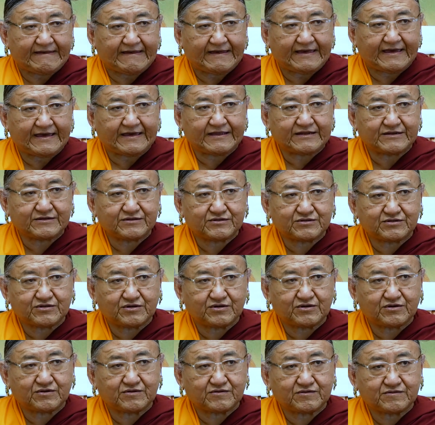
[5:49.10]
And
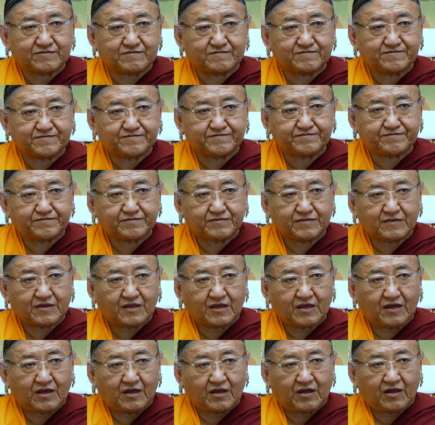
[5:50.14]
so
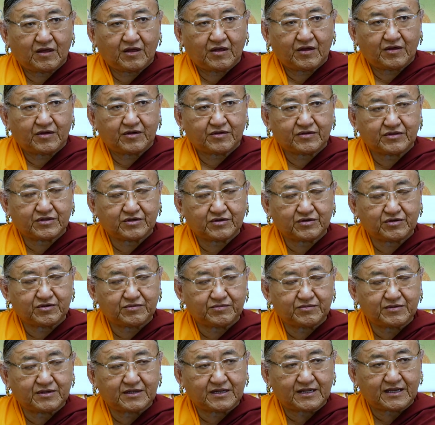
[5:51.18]
the
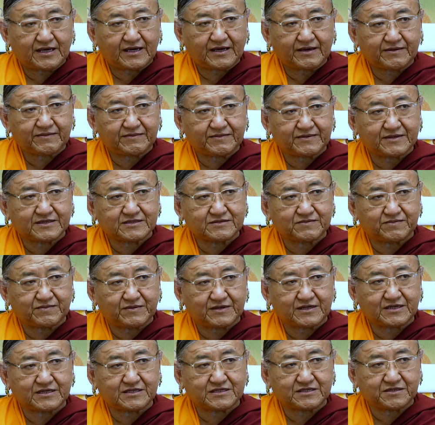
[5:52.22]
human life is
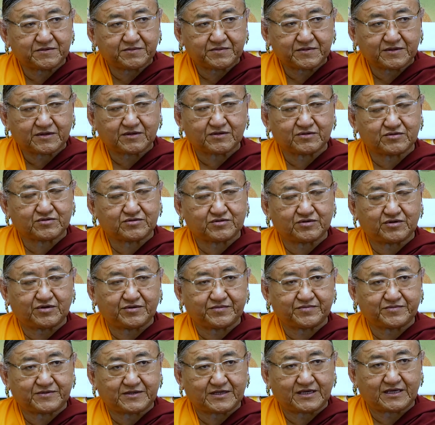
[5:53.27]
very difficult to
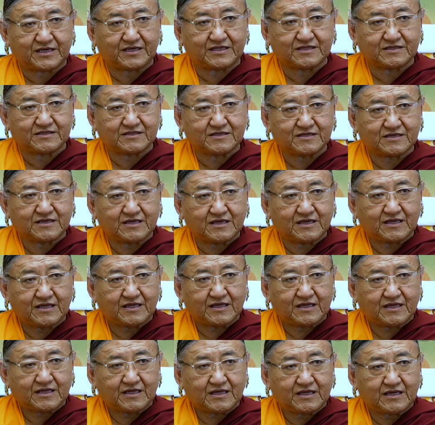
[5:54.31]
obtain.
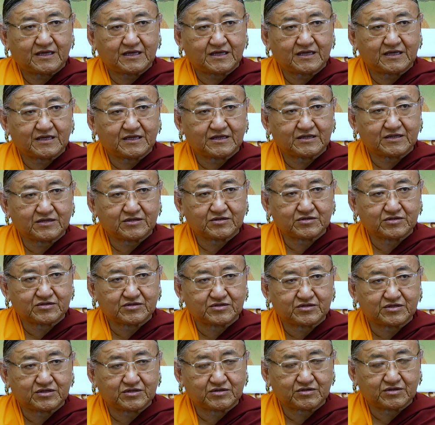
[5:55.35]

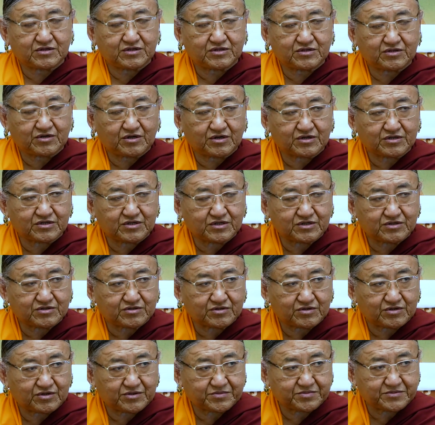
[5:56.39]
In order
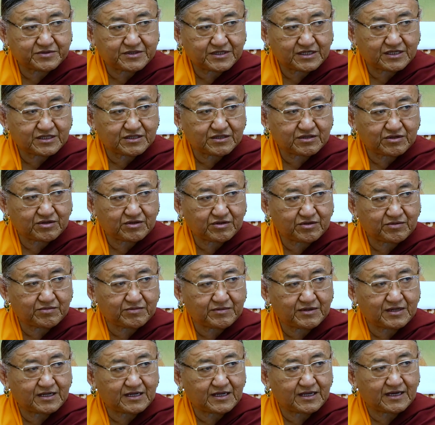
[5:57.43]
to obtain the
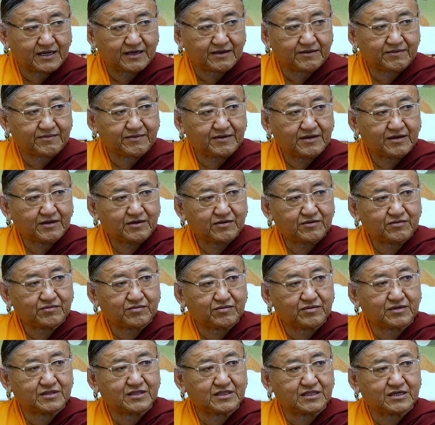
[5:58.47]
human life,
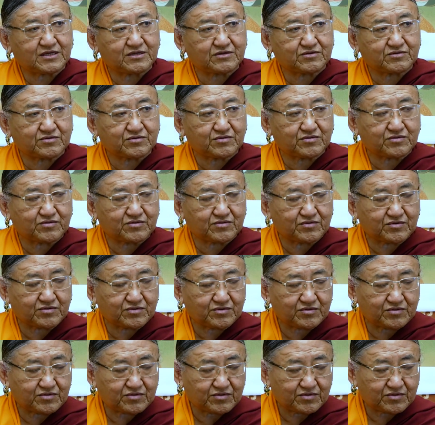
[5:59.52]
we need
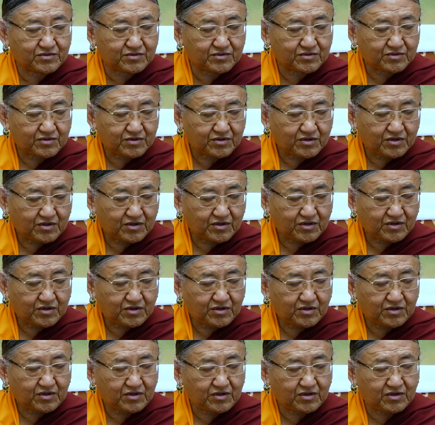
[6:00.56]
to
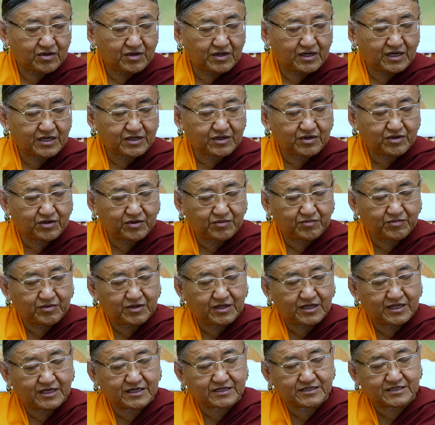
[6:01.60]

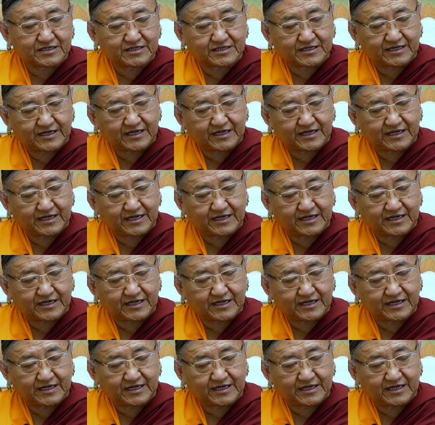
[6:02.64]
accumulate